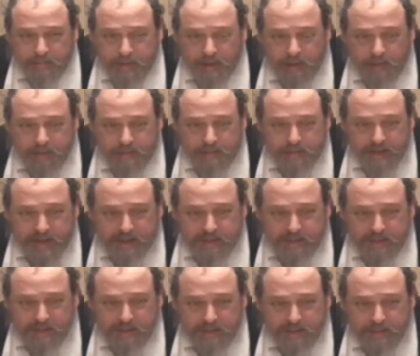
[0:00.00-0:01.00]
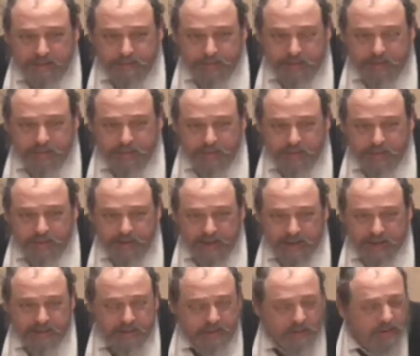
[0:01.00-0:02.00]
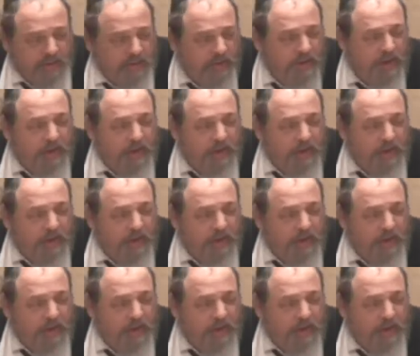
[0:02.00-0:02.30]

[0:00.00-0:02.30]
Mar is master, Mr. Master.